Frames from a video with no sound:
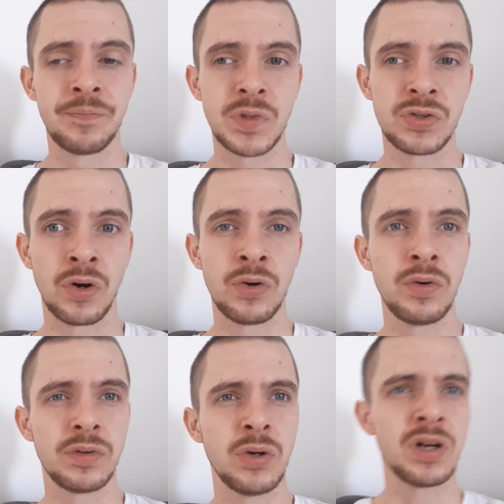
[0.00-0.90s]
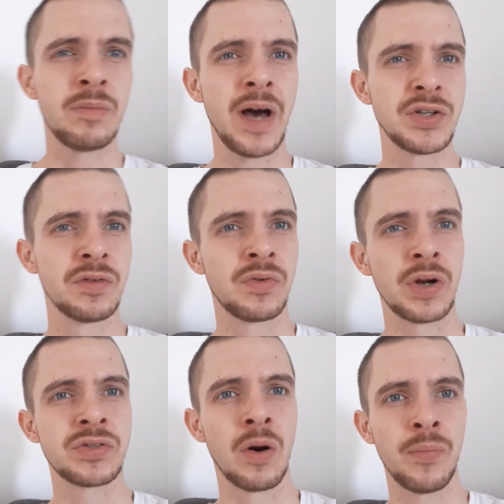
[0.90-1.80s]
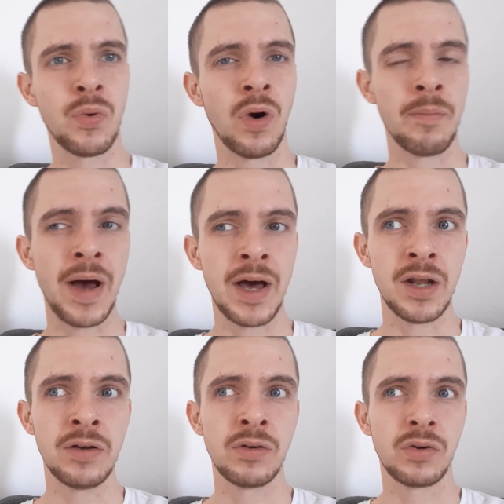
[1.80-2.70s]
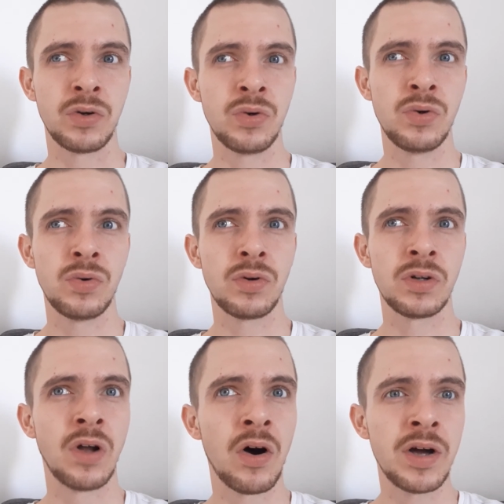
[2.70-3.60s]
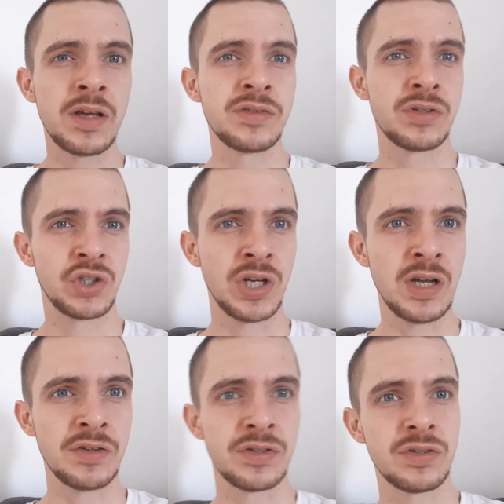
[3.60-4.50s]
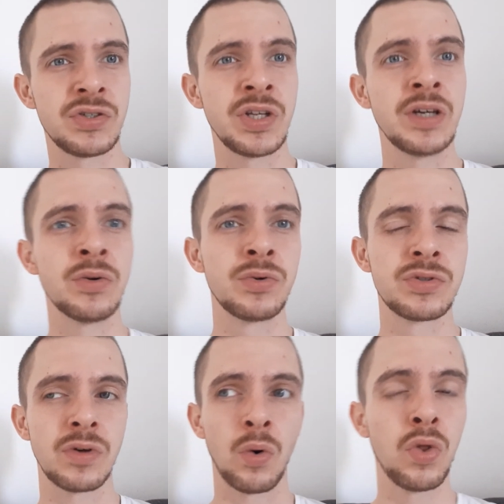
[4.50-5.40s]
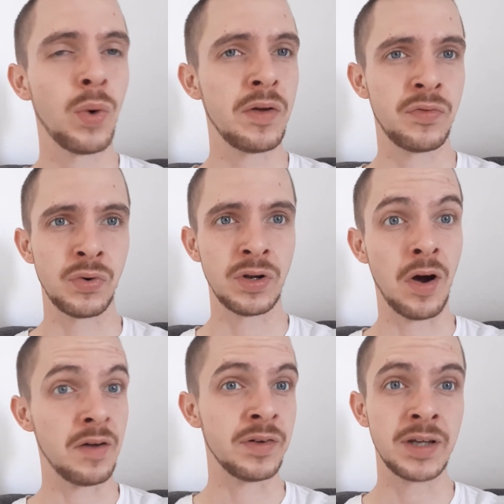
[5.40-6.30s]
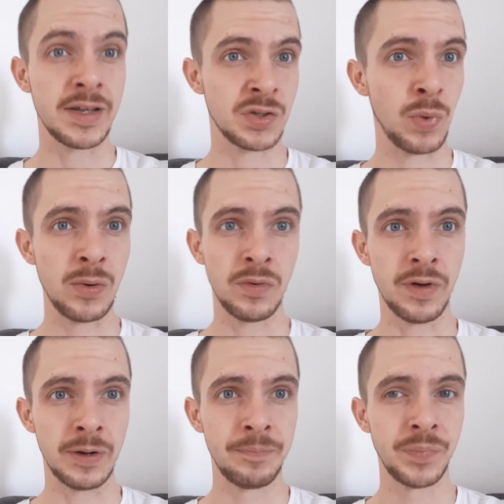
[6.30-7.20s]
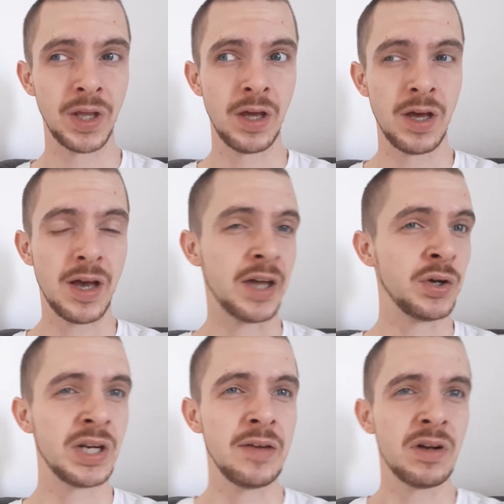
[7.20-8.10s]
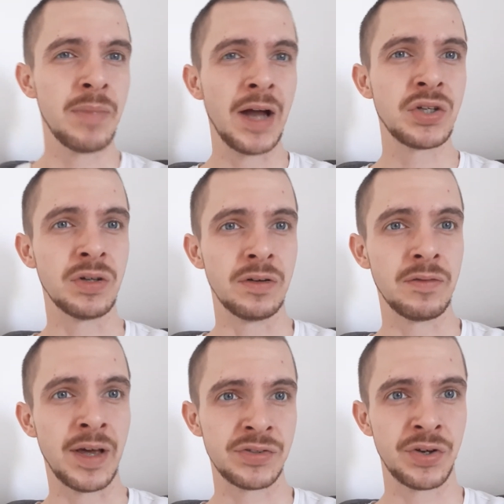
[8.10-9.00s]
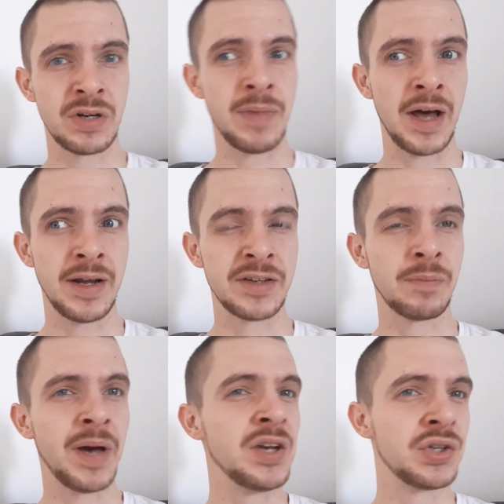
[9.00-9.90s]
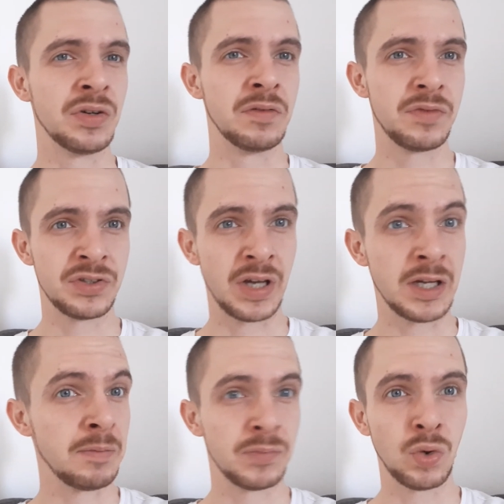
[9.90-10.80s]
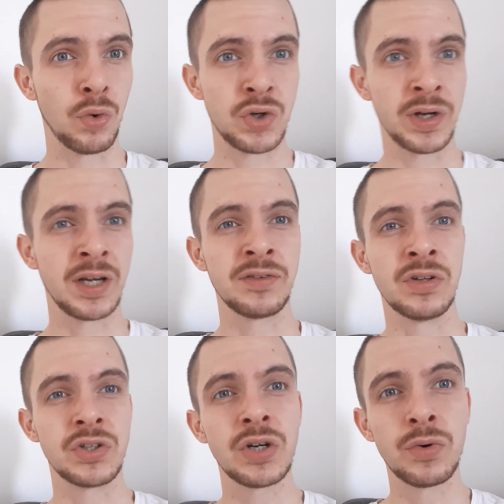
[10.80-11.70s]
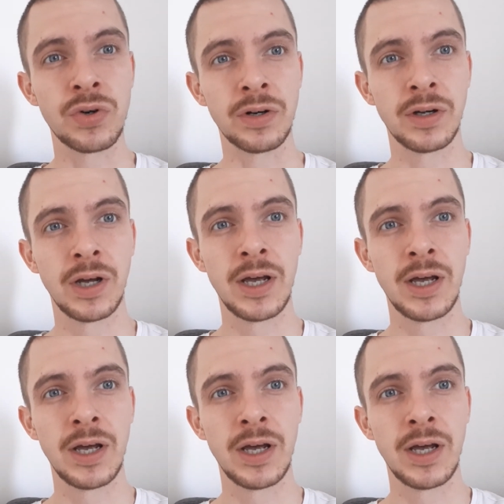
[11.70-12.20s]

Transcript: So you can imagine, for example, a man who lies, cheats, steals all the way through life and gets away with it. And you can even imagine that such a man has a penchant for, say, torturing innocent children.